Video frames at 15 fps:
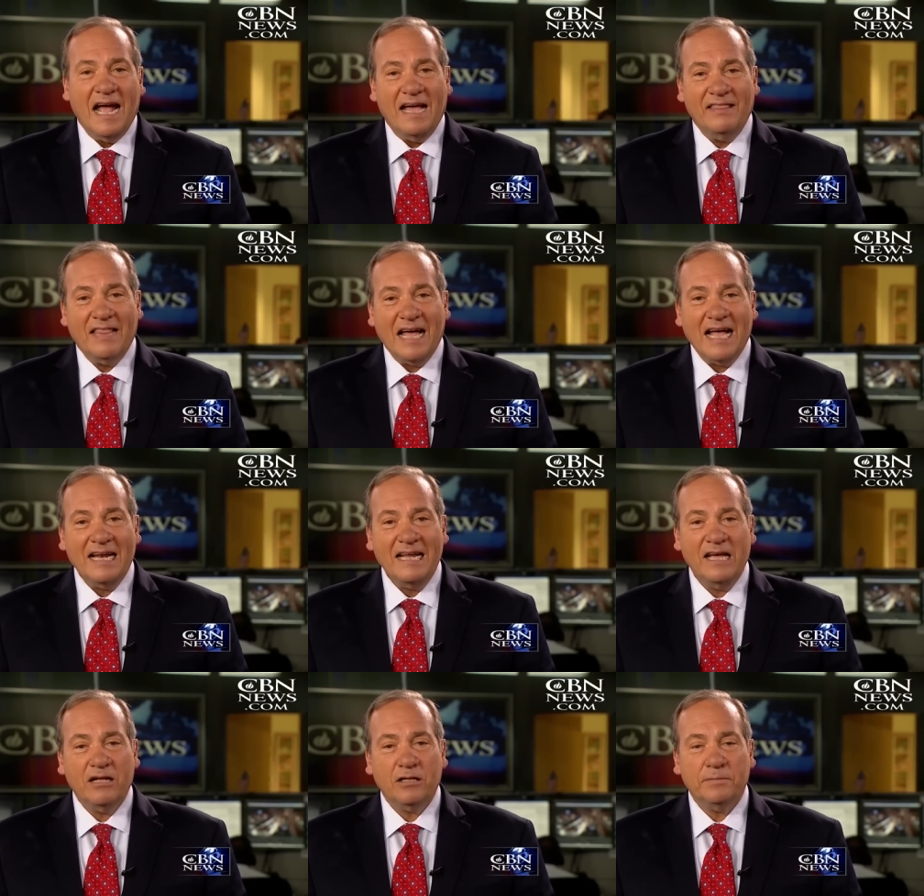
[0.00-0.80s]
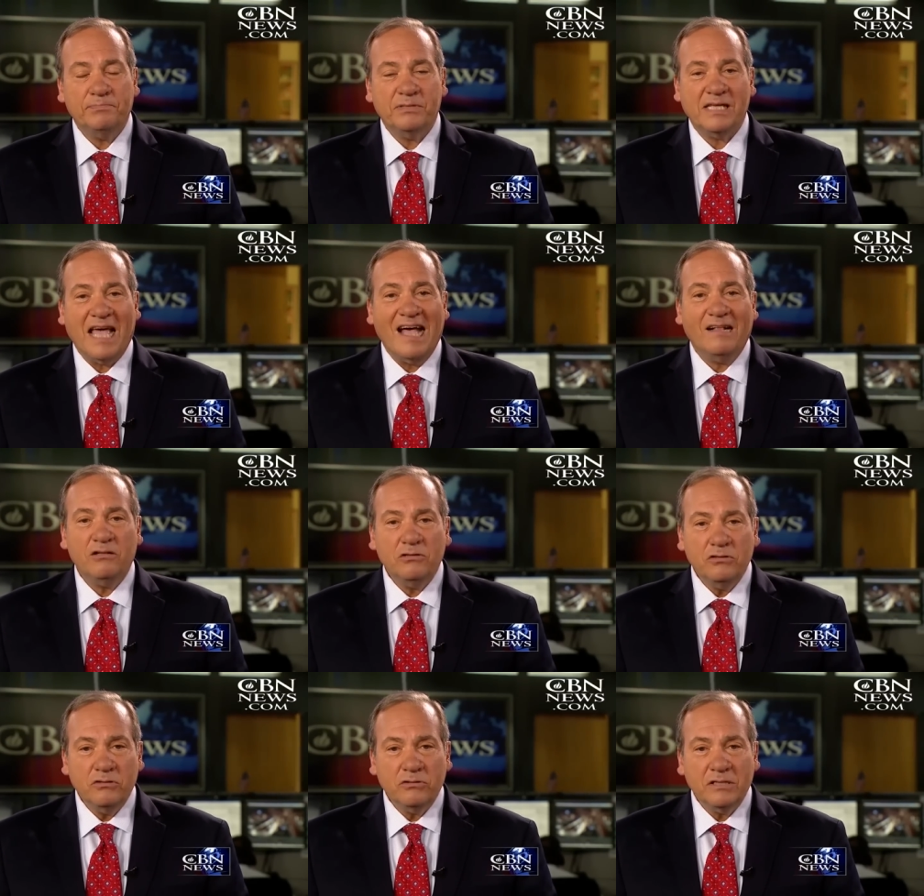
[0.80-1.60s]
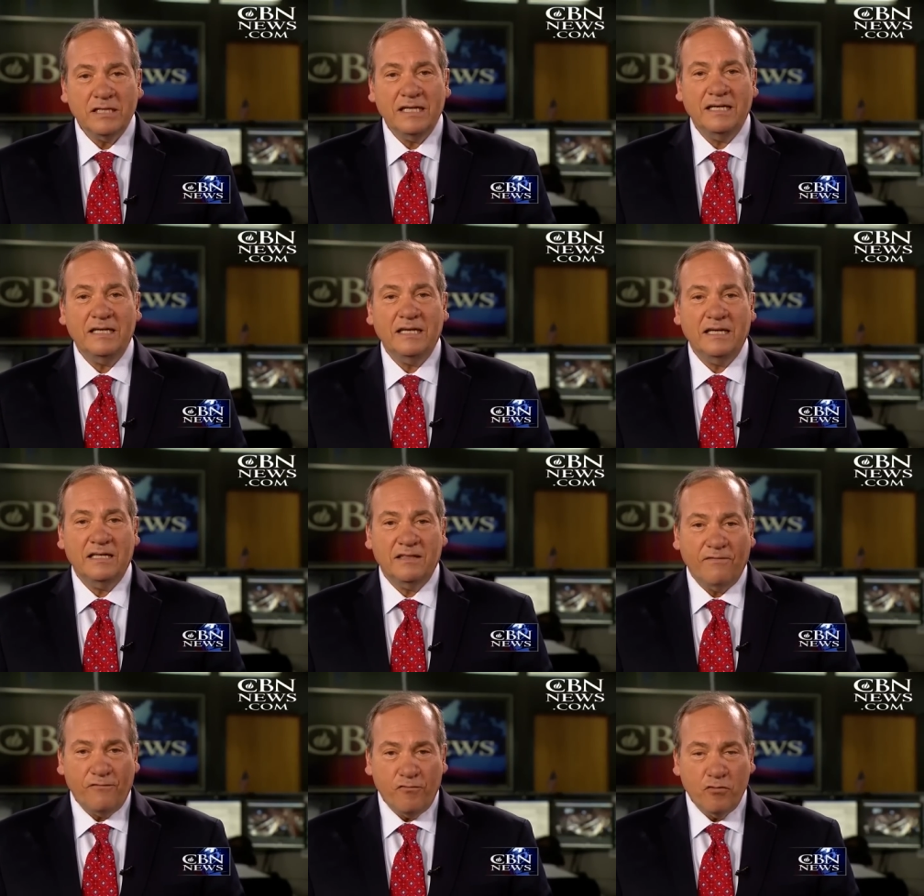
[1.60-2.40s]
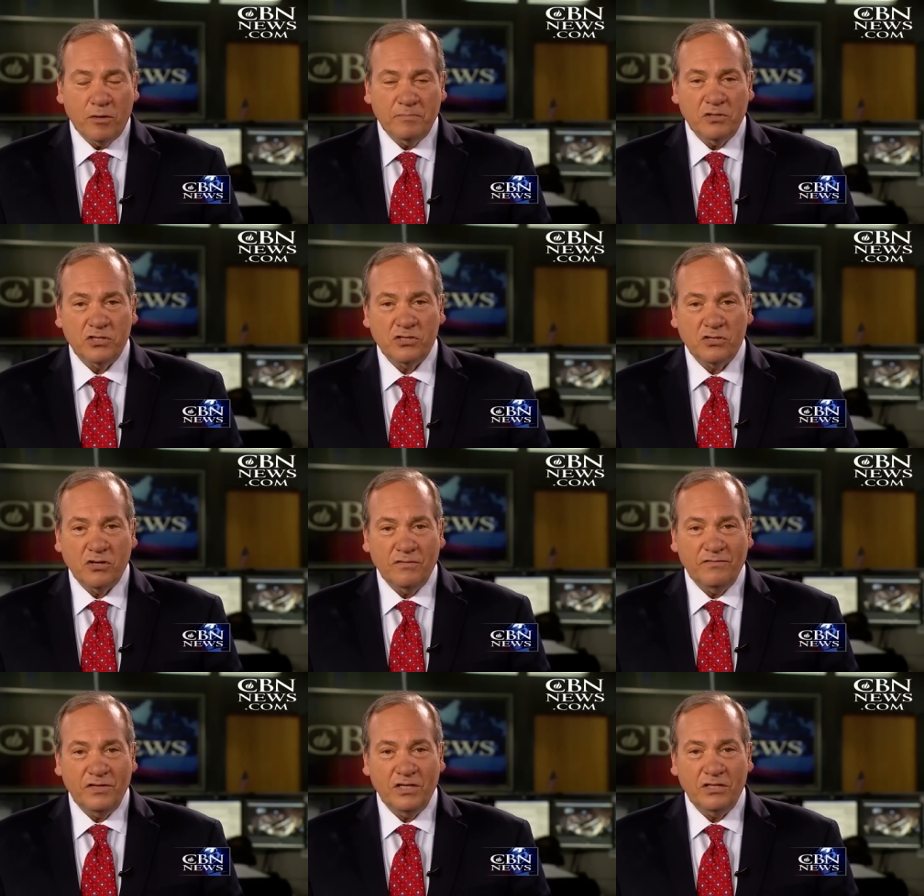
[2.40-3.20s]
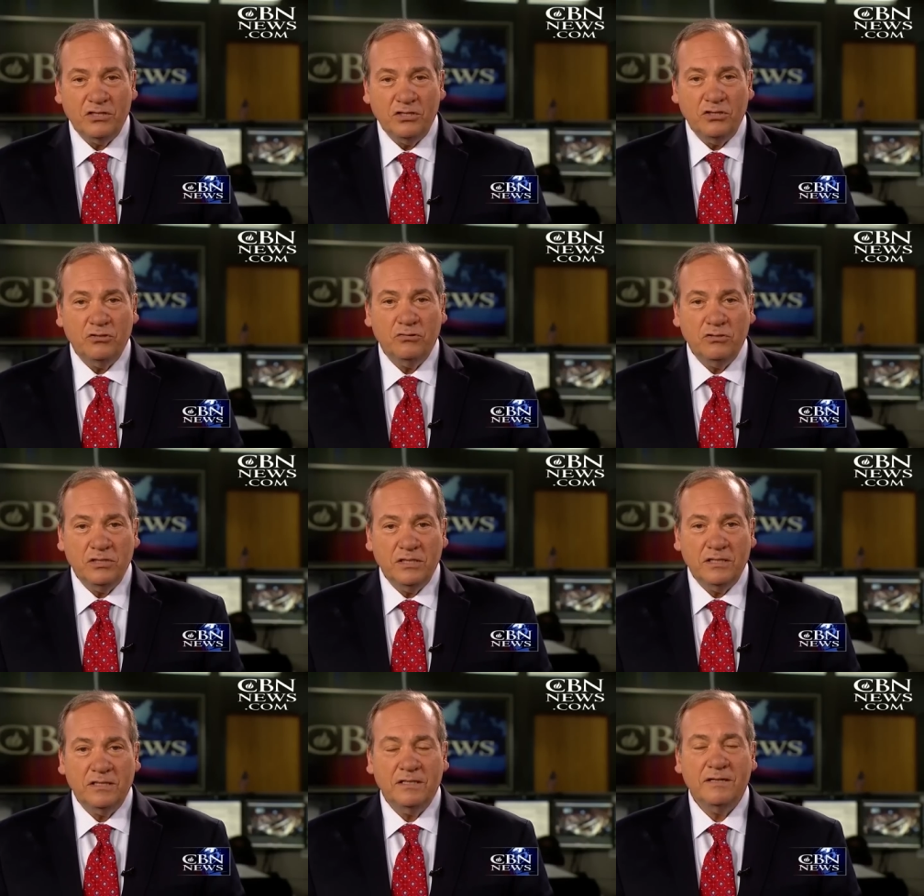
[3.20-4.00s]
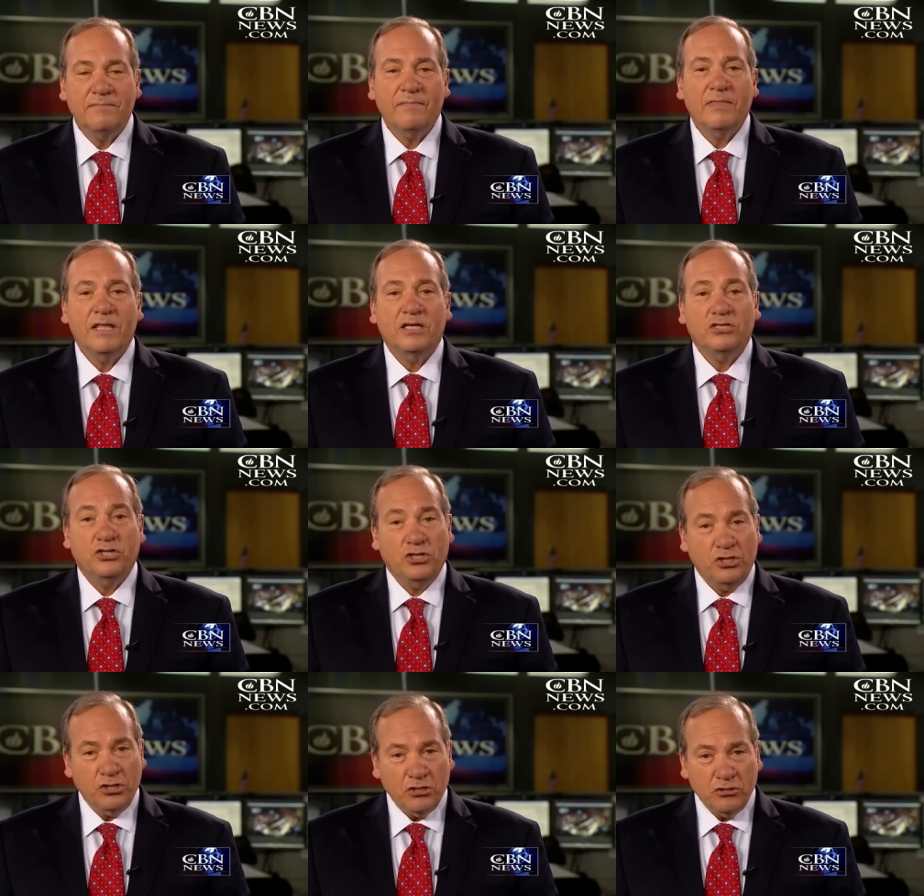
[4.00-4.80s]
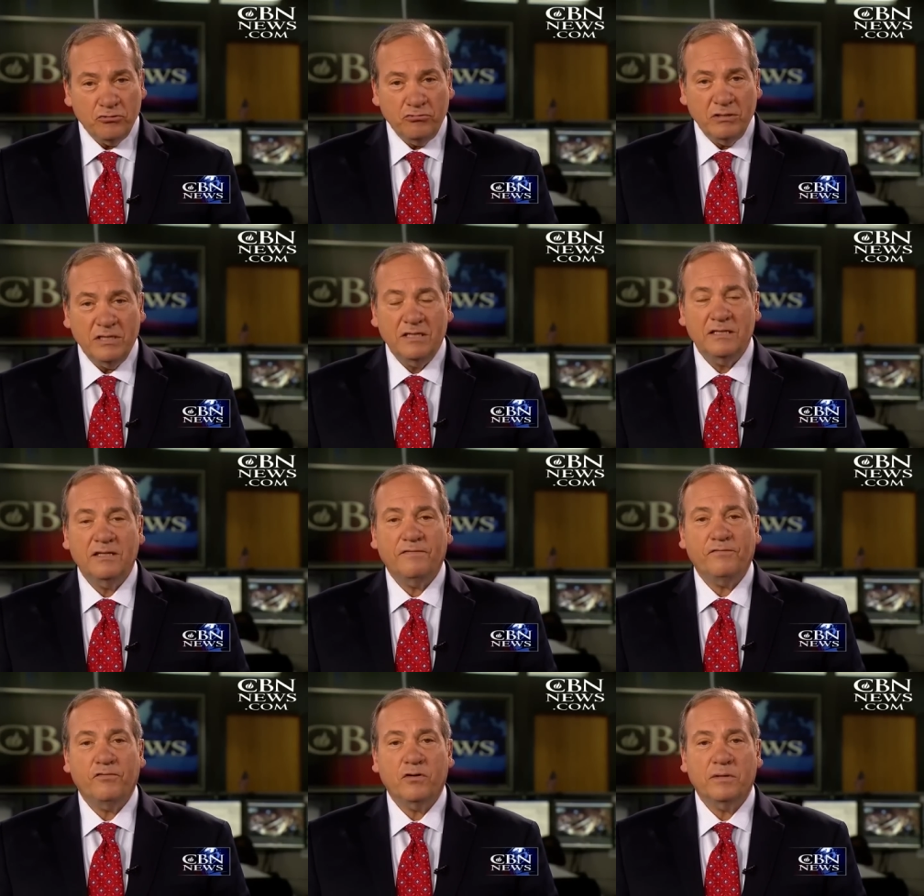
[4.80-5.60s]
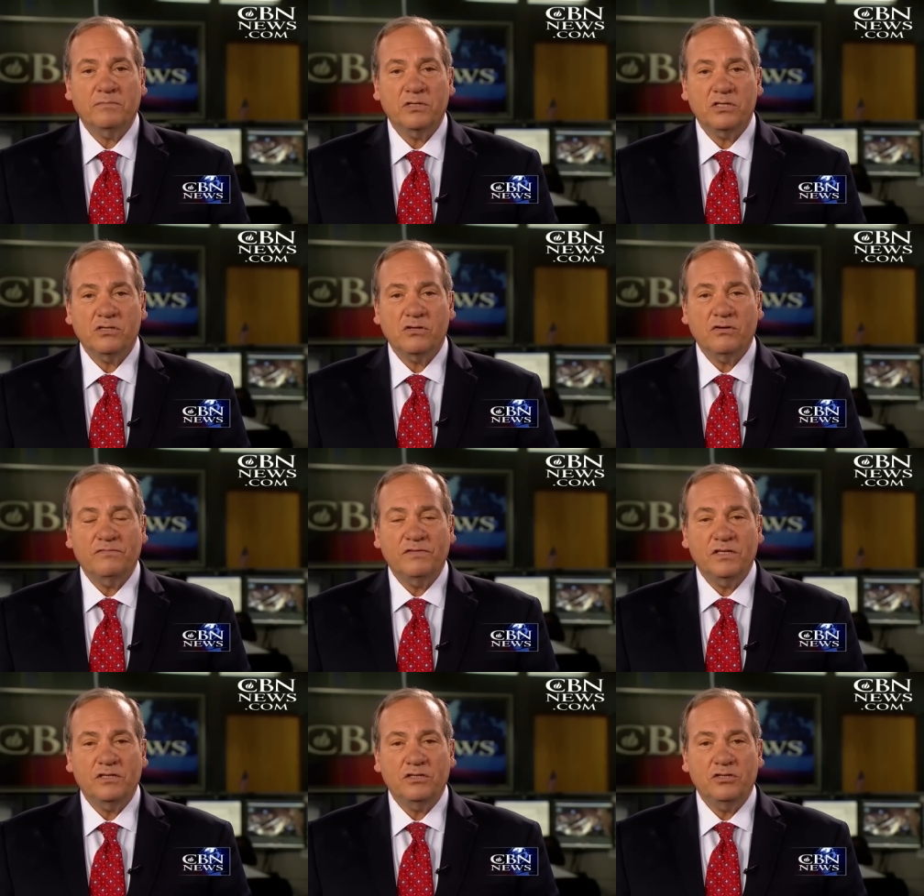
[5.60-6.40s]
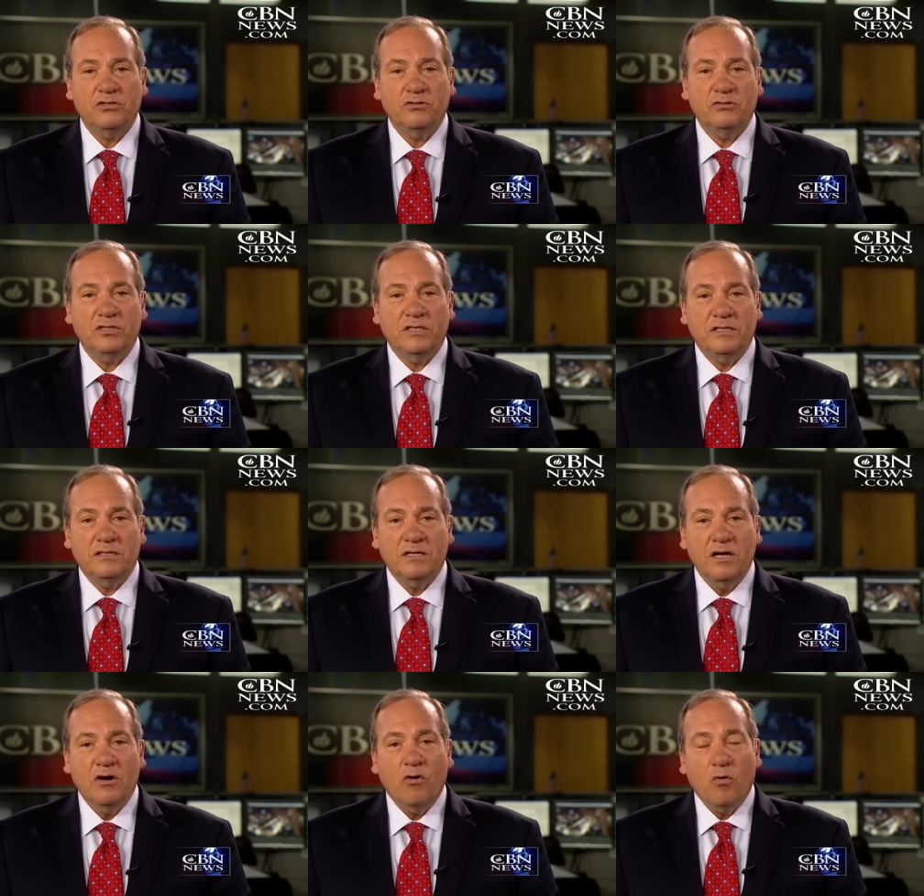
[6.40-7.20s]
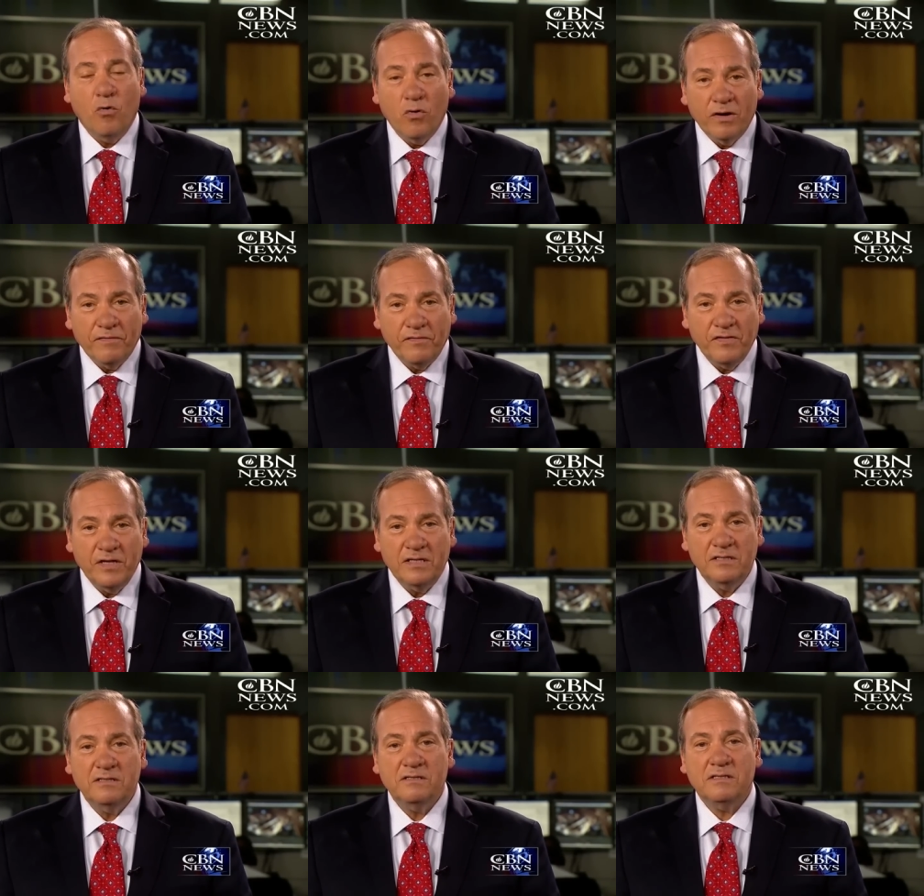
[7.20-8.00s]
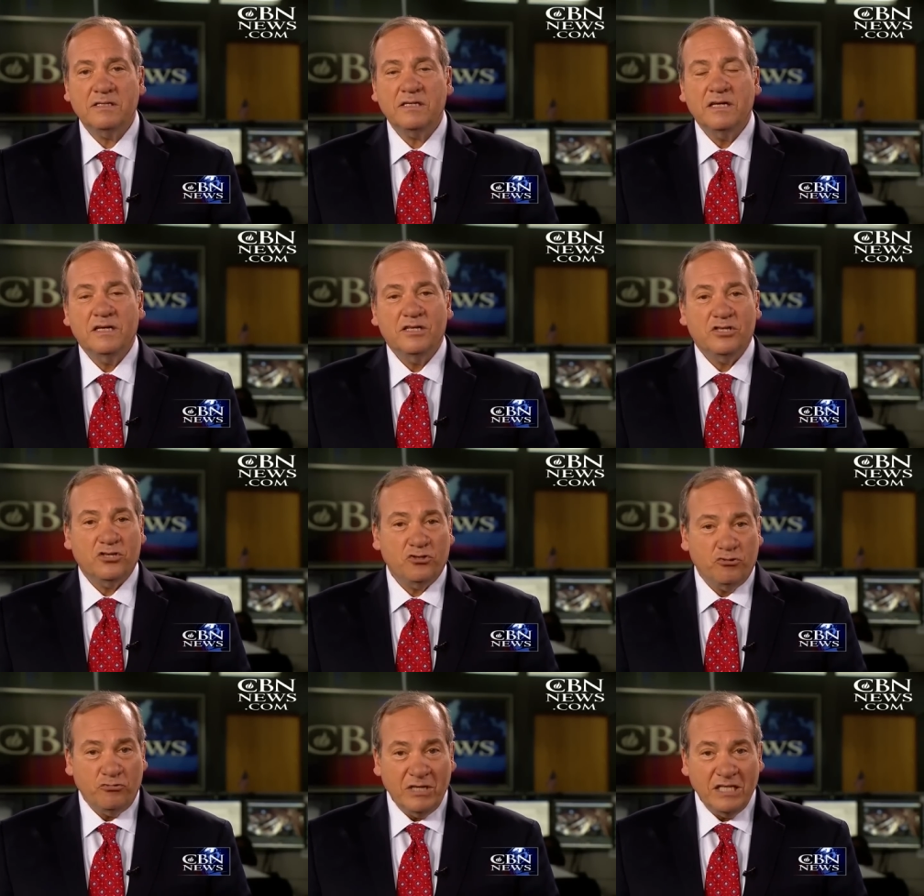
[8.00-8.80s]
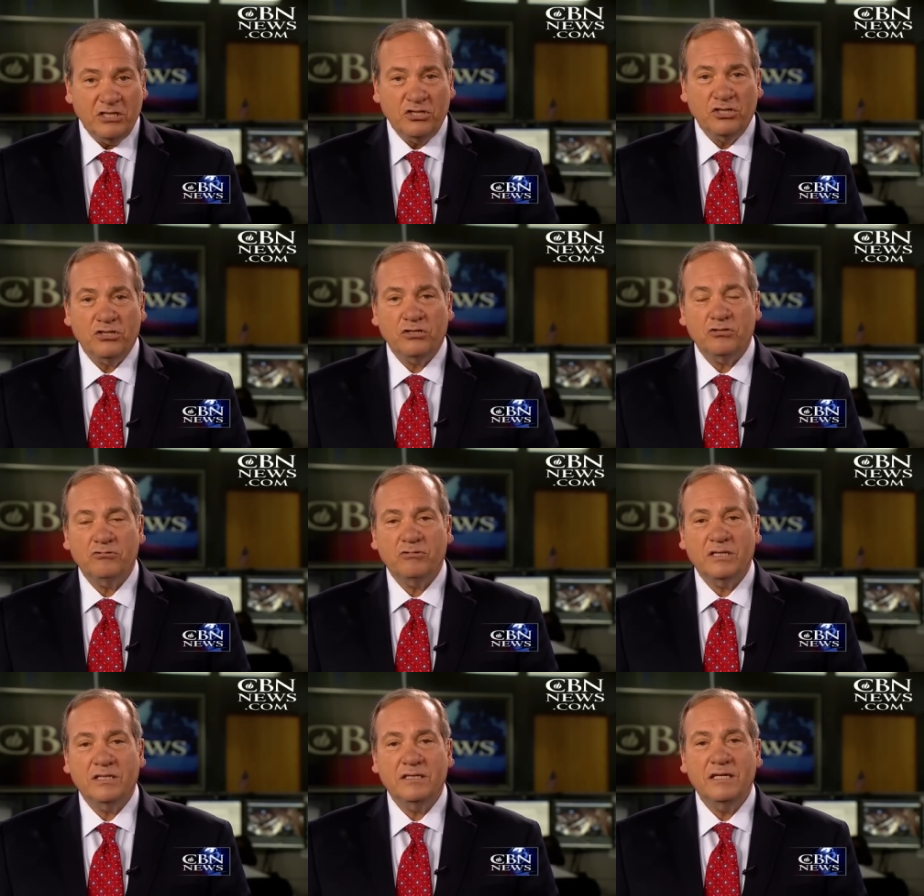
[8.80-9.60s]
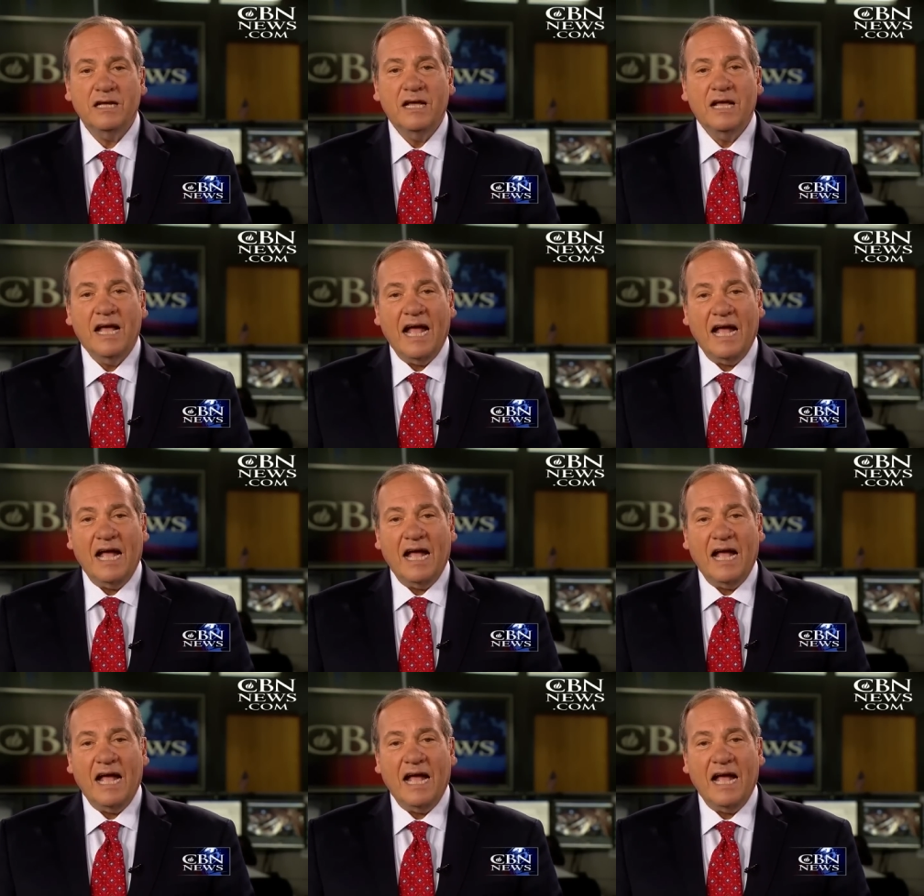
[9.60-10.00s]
And that helps elderly in the former Soviet Union, children in the former Soviet Union, orphans, street children,